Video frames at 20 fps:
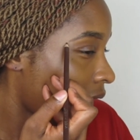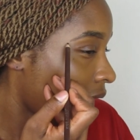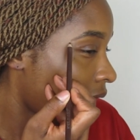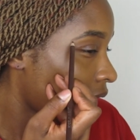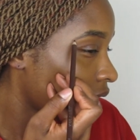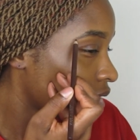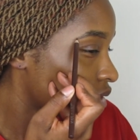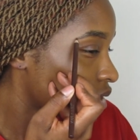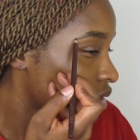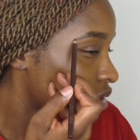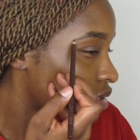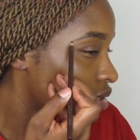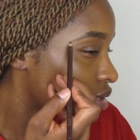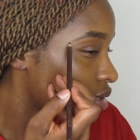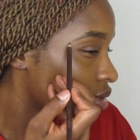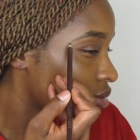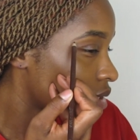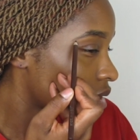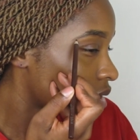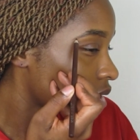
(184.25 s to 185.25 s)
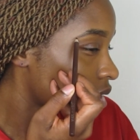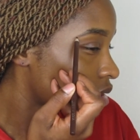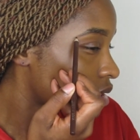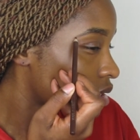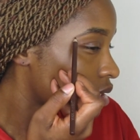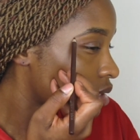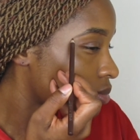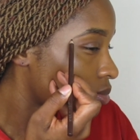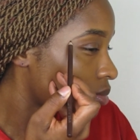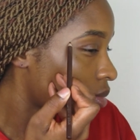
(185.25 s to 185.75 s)
I just do just a
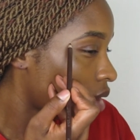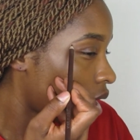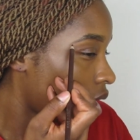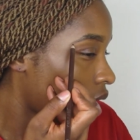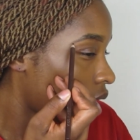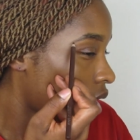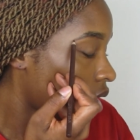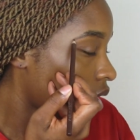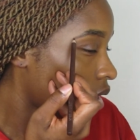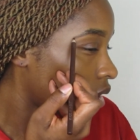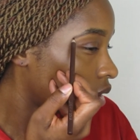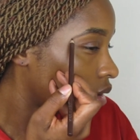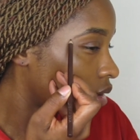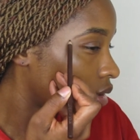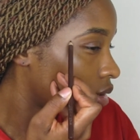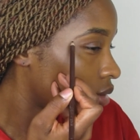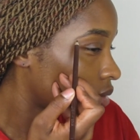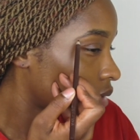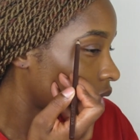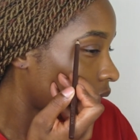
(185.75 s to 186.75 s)
small little